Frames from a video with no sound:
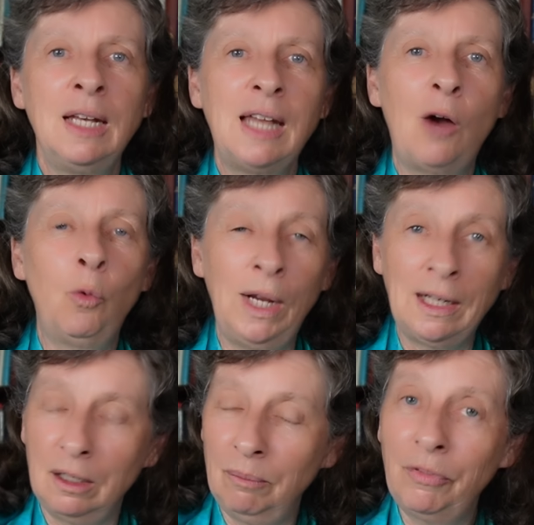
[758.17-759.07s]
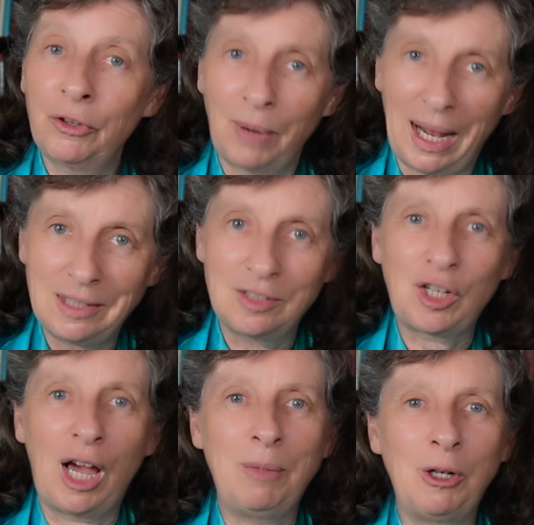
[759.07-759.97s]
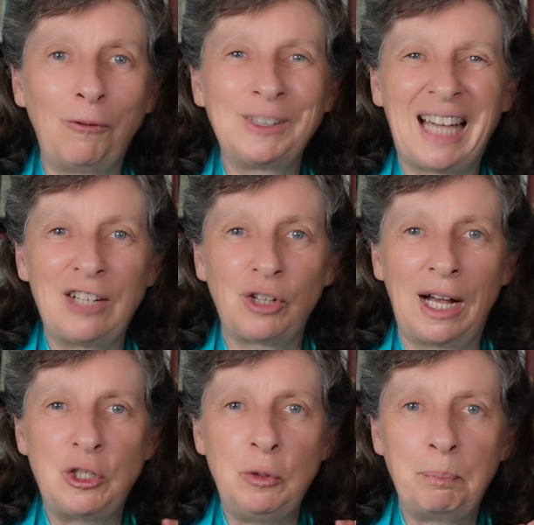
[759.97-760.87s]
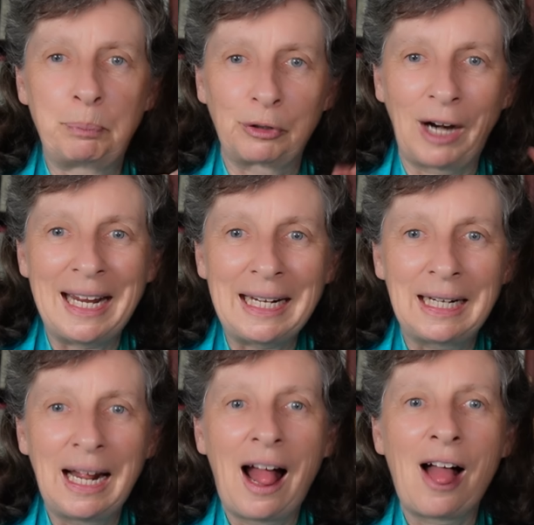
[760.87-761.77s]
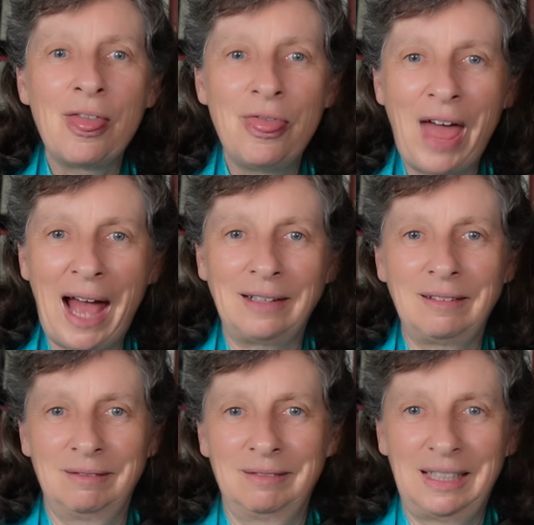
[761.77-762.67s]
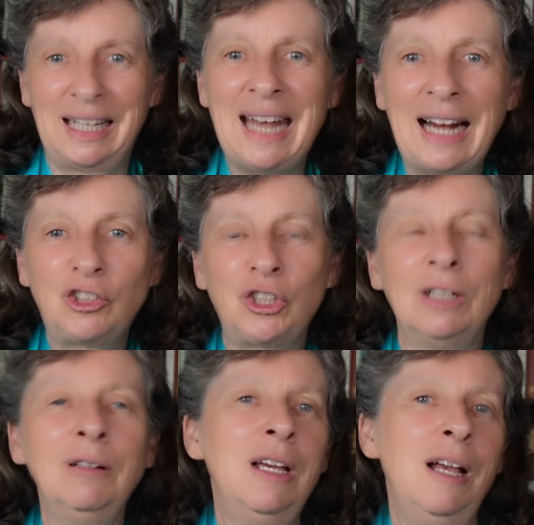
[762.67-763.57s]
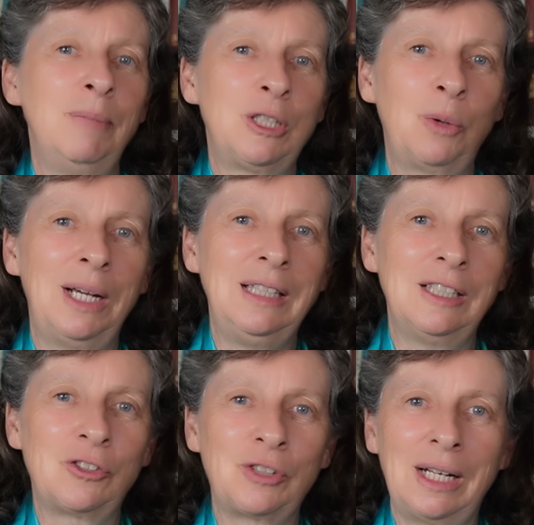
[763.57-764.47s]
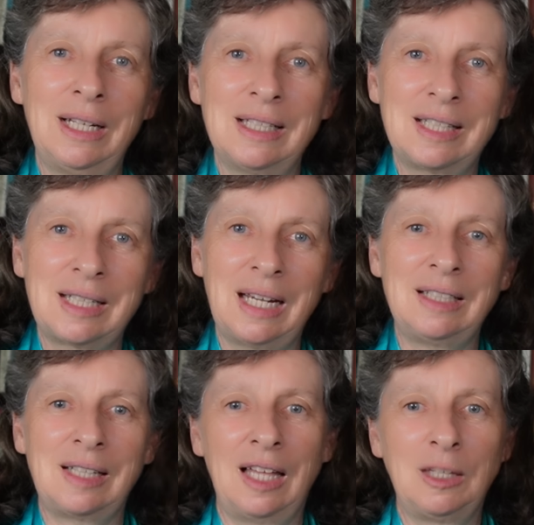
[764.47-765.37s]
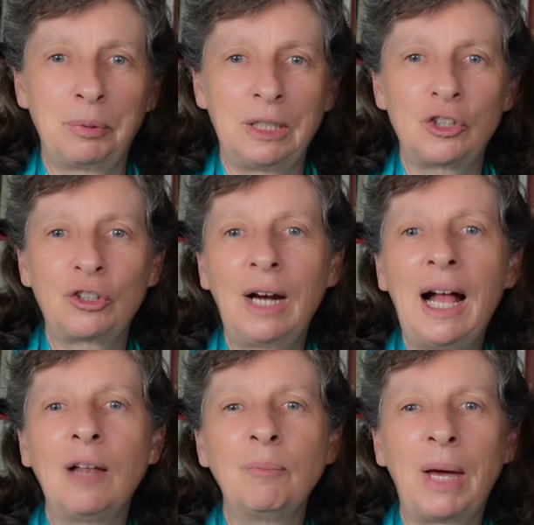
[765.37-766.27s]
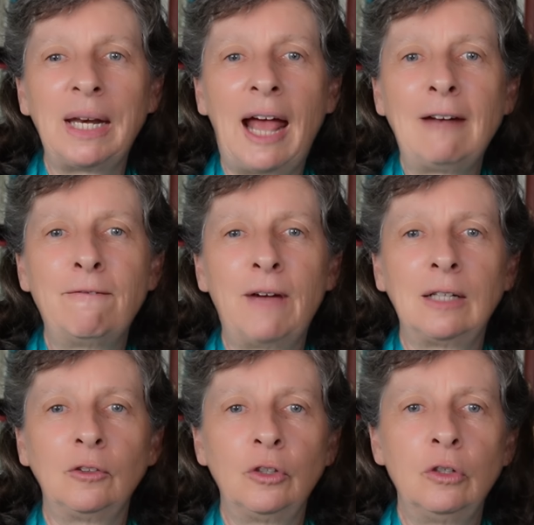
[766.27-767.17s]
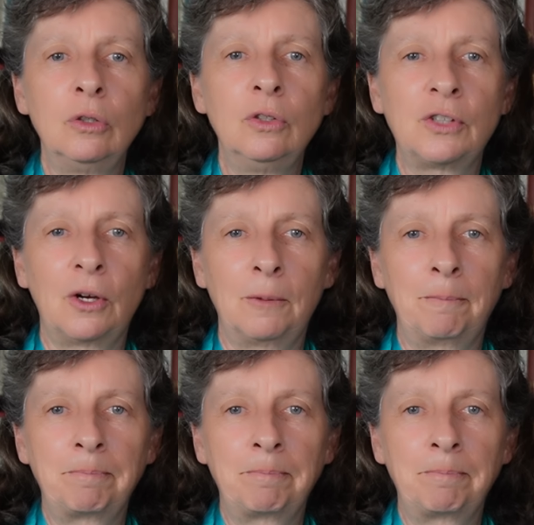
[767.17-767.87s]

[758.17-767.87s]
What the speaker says: Now, Whitlam, throughout his time in office, had tried to break that connection between the Australian states and the British Crown, but had failed to do so.